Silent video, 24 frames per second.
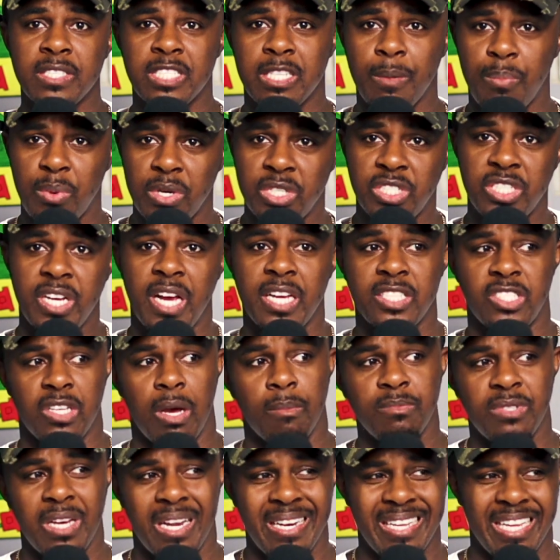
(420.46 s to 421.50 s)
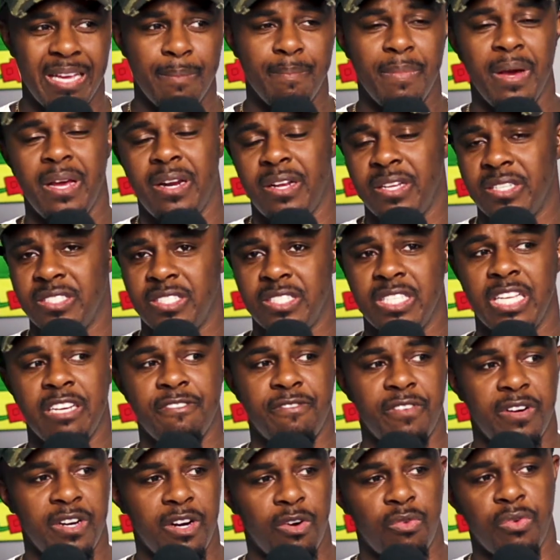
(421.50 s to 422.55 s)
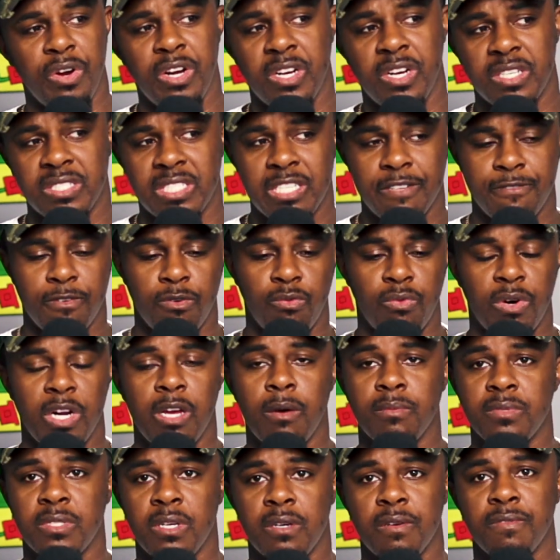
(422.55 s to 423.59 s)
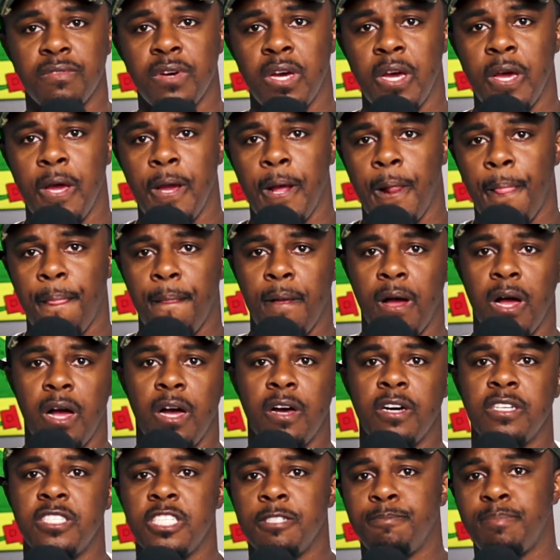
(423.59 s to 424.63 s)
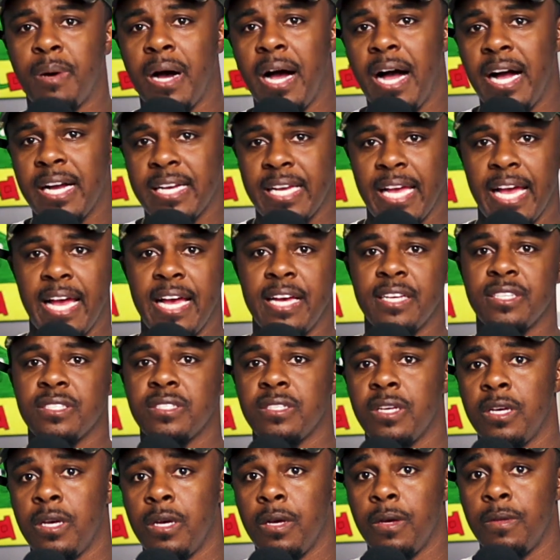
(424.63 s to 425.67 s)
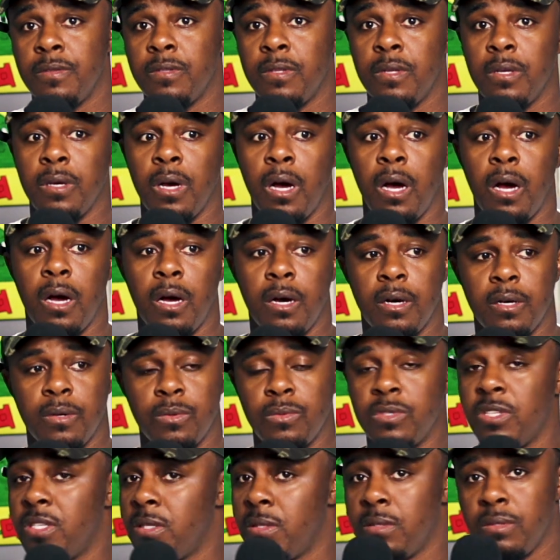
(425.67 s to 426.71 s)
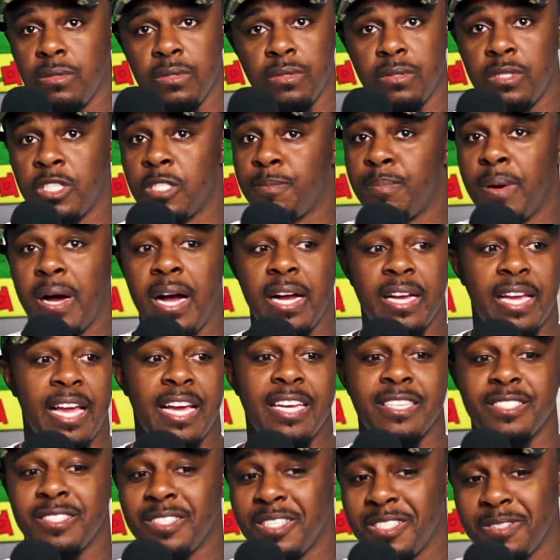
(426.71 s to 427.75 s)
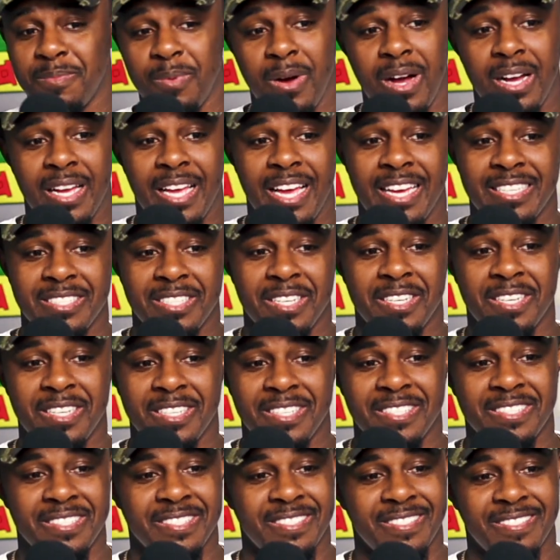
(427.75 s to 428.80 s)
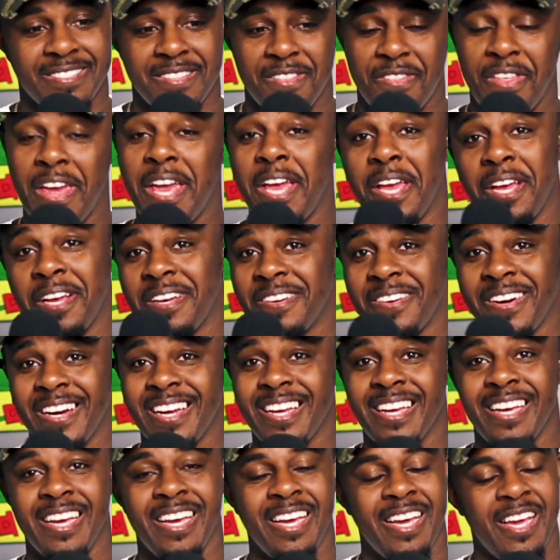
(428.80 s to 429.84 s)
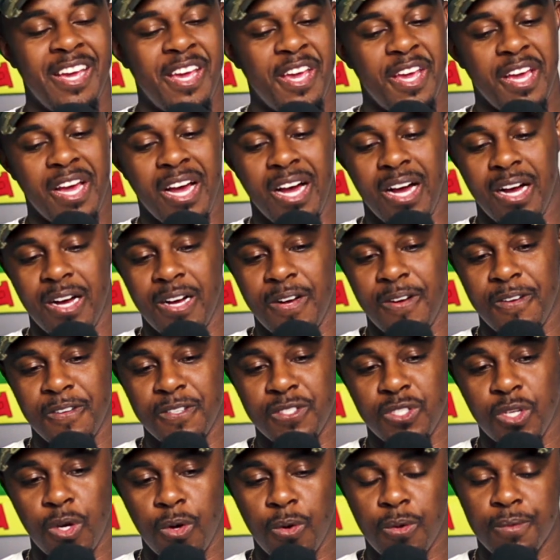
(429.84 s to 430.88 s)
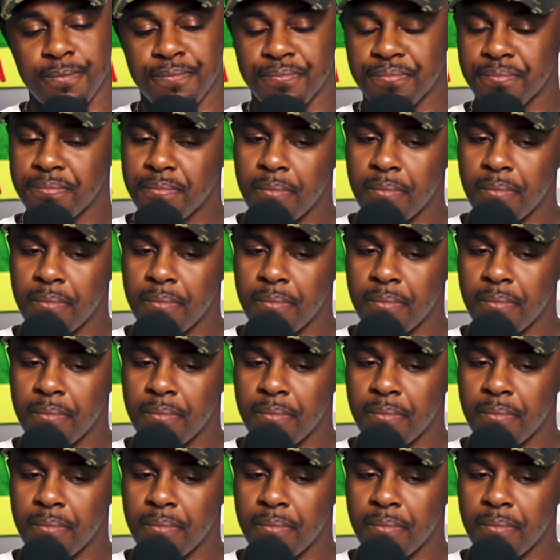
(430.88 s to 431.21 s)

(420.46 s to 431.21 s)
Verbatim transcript: to project. I'm trying to get better in different arenas, different realms of uh, this podcast, uh, this podcast, this podcast uh, thing, right? Uh, so